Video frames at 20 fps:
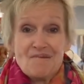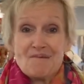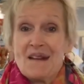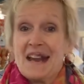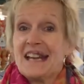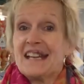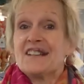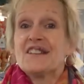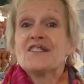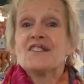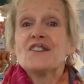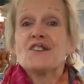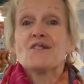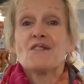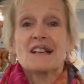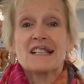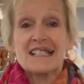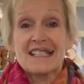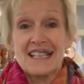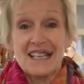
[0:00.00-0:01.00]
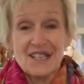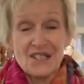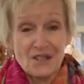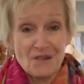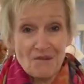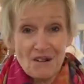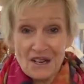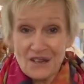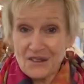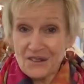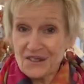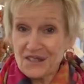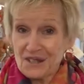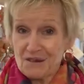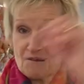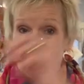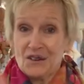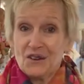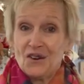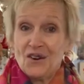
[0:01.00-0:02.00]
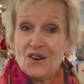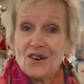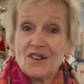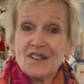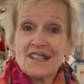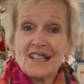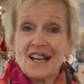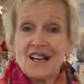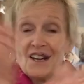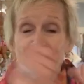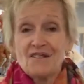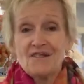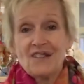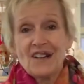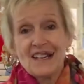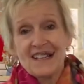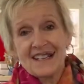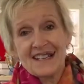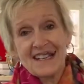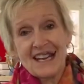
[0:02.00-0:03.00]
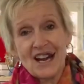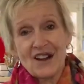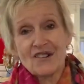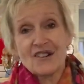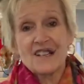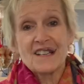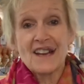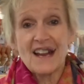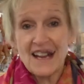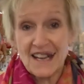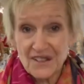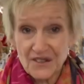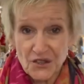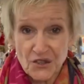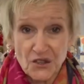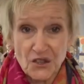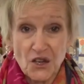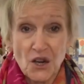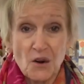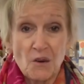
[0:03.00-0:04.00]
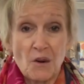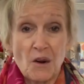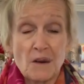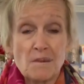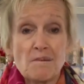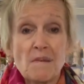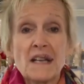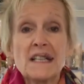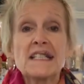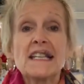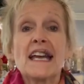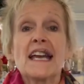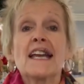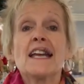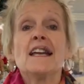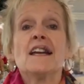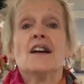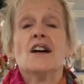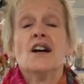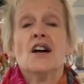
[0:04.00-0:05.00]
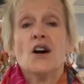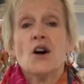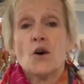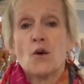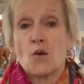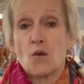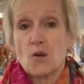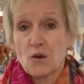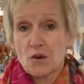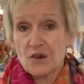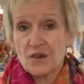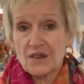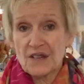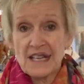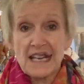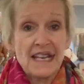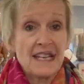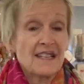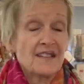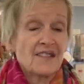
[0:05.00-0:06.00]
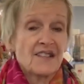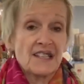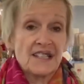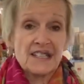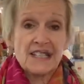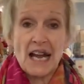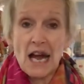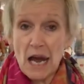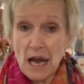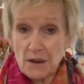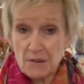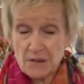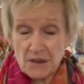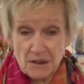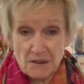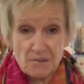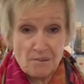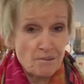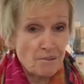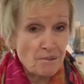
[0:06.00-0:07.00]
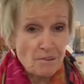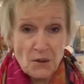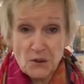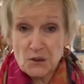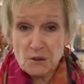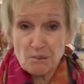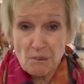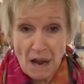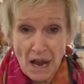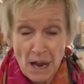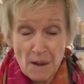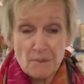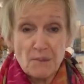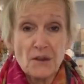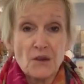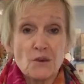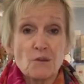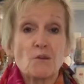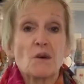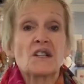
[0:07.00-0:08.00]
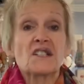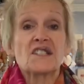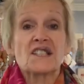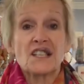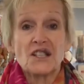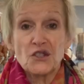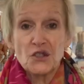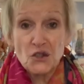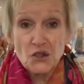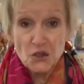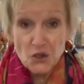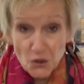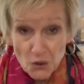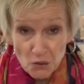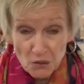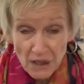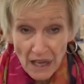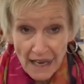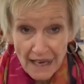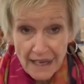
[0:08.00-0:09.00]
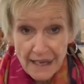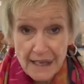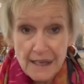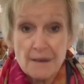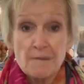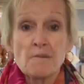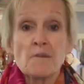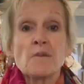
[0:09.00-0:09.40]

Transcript: made in the USA sweaters that we all love. Karen and I at the show on Monday ordered in the top, the most popular ones that you like.